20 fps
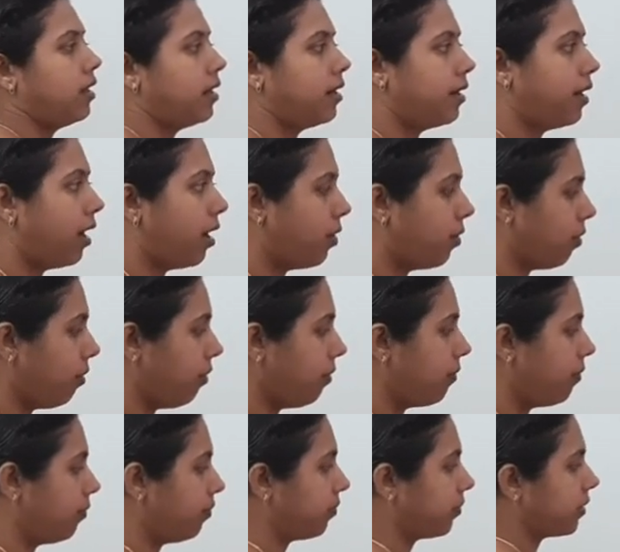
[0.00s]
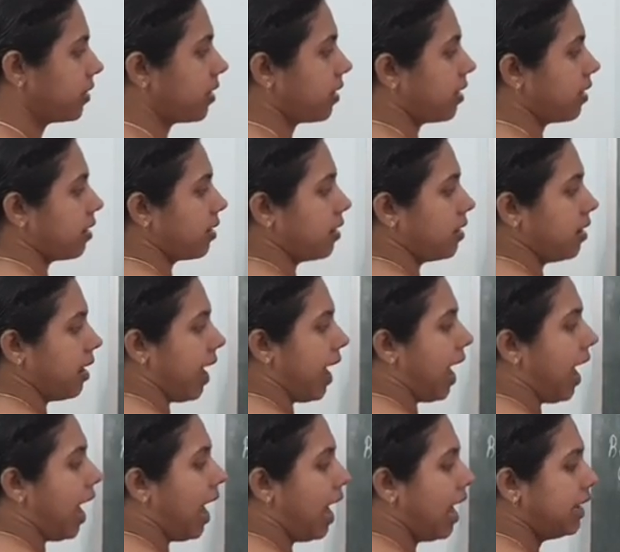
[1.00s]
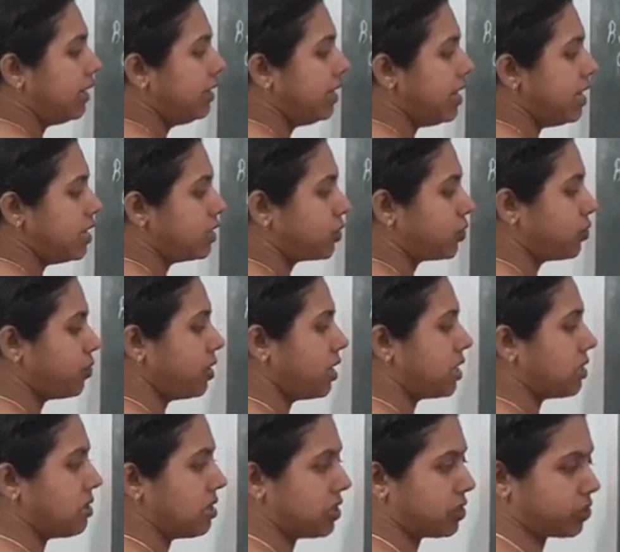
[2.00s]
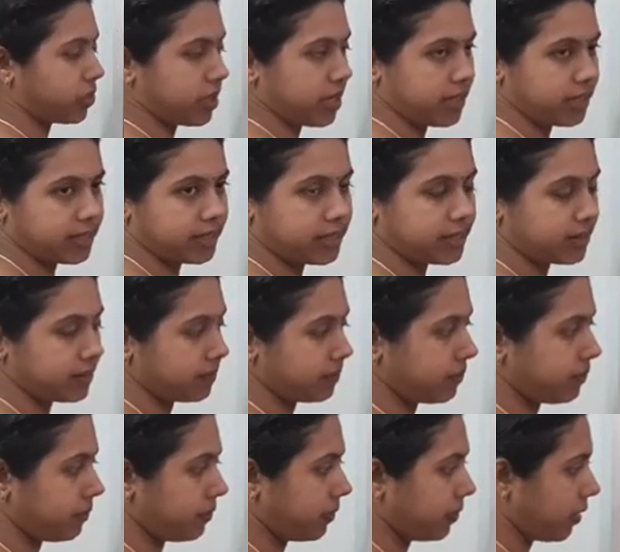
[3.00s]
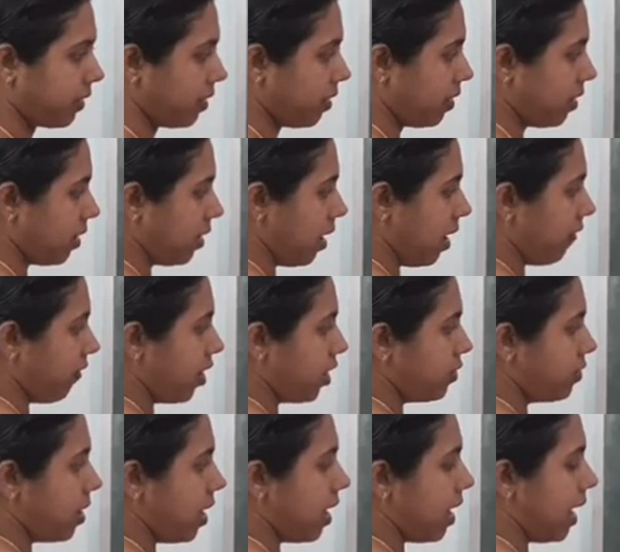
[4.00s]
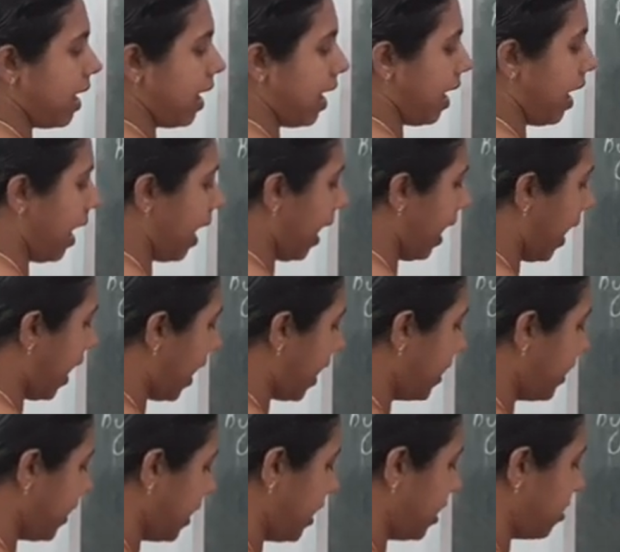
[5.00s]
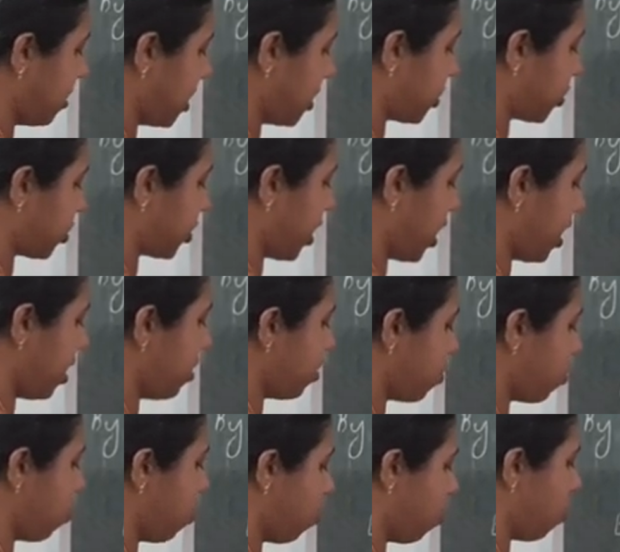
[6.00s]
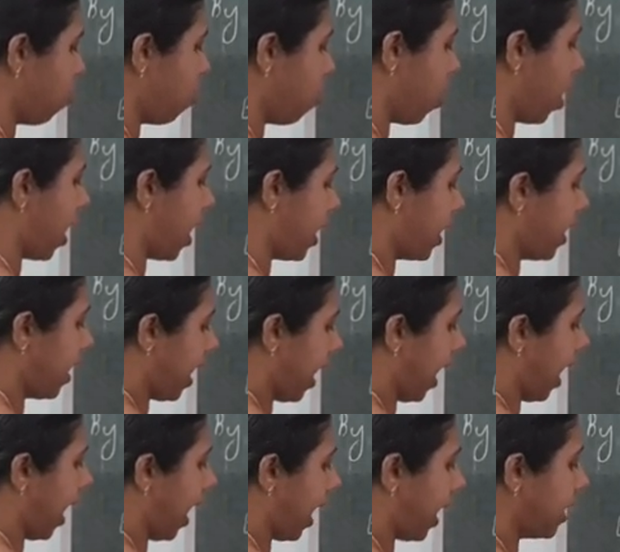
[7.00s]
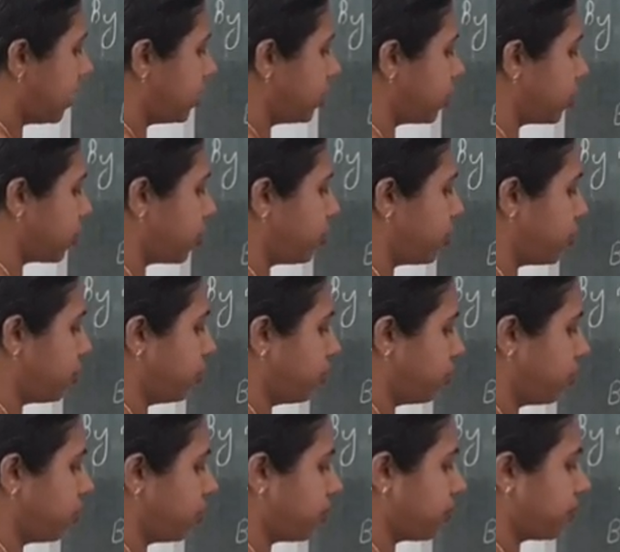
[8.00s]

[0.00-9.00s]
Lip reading: Now, add these two equations. When you add equation 1 and 2,